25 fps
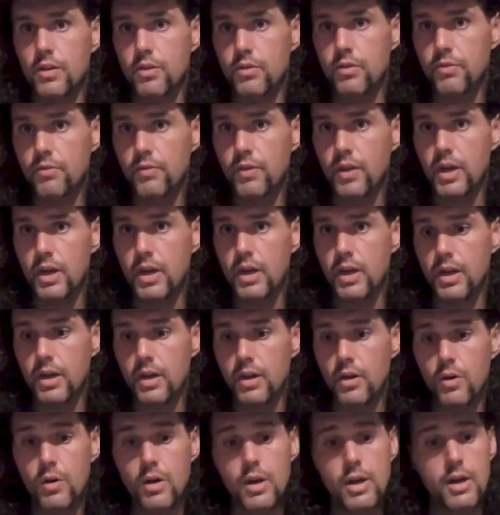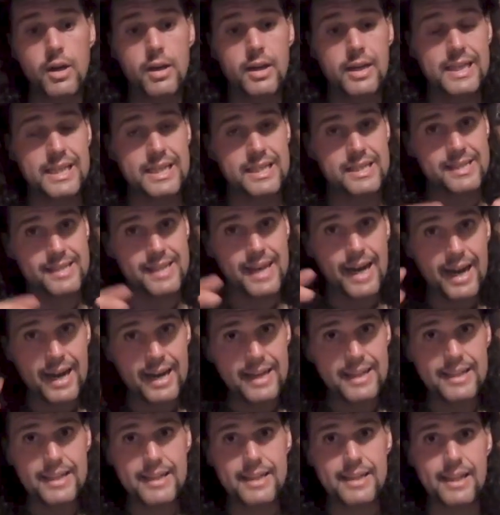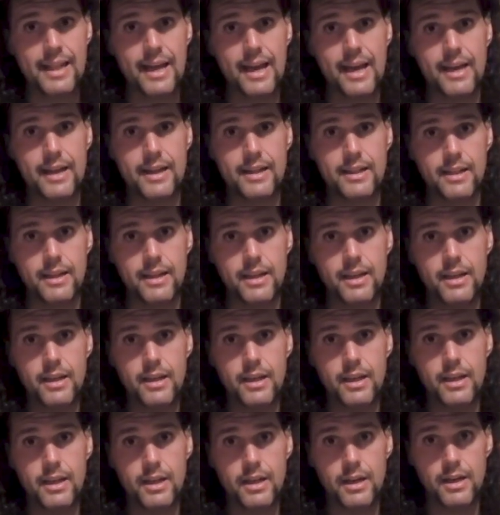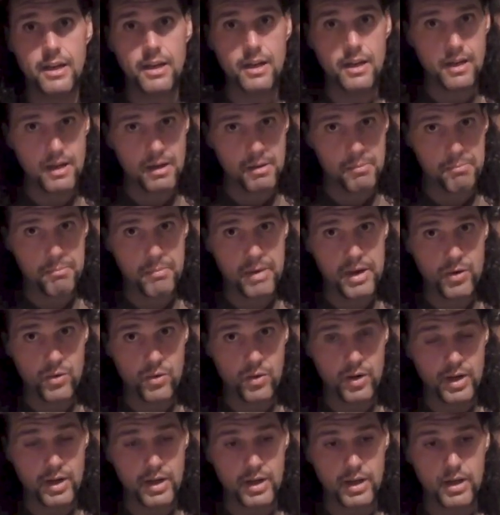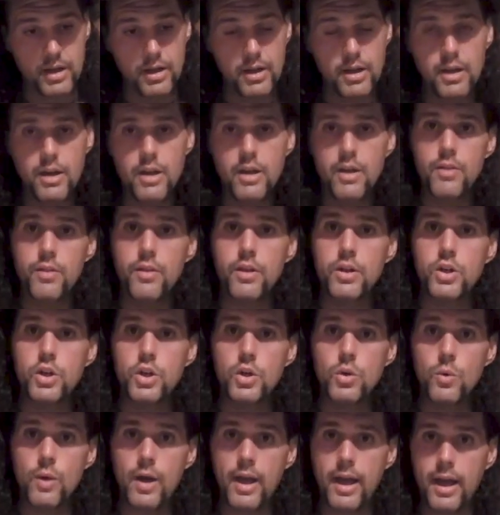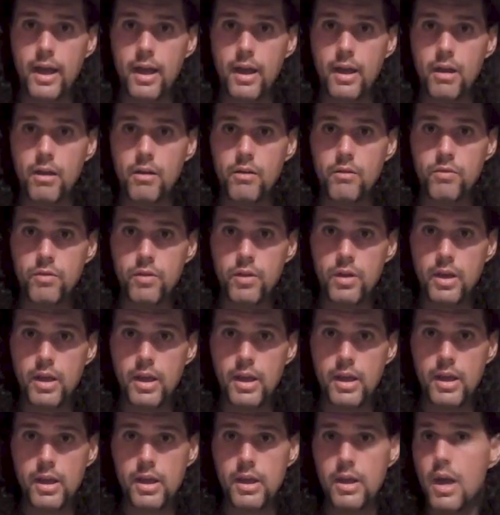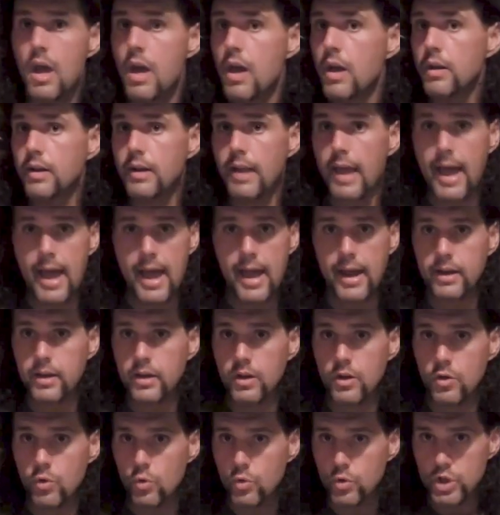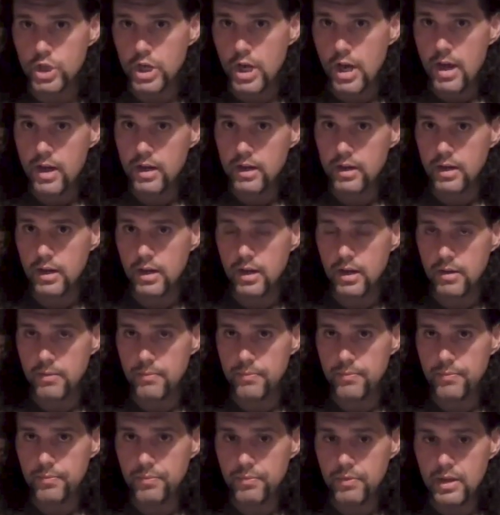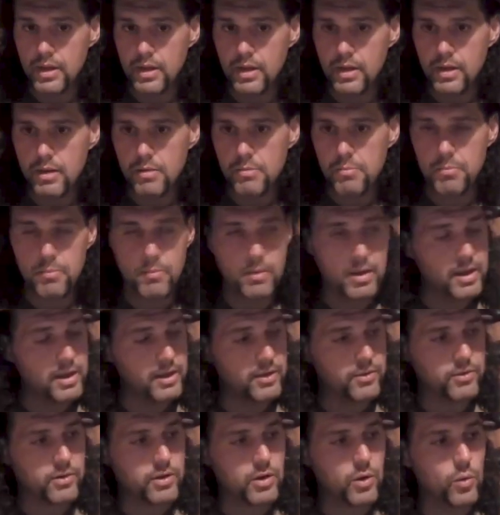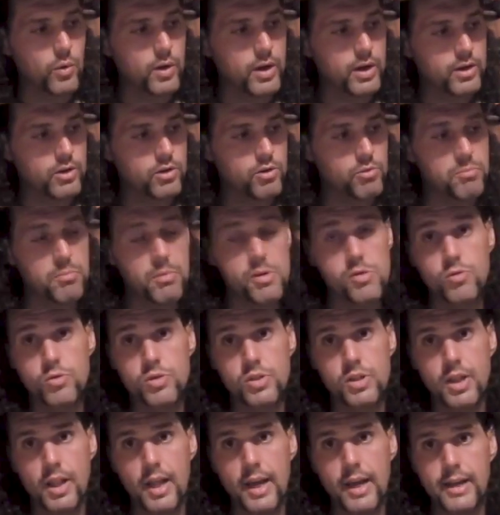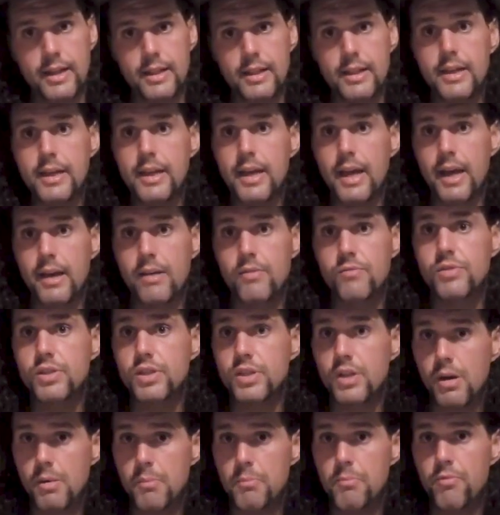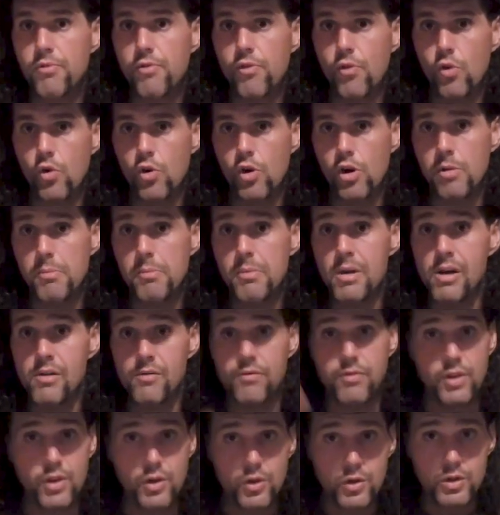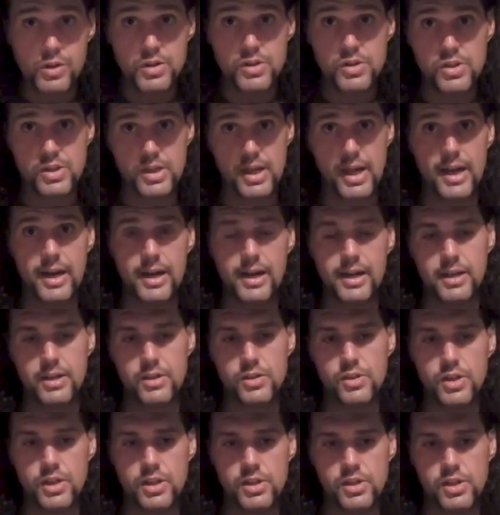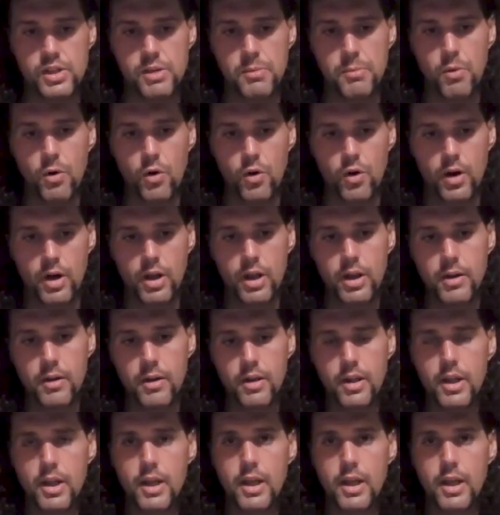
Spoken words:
this video, it's highly likely in America that you have a tactical shotgun. It's going to most likely have some form of good sighting system on it.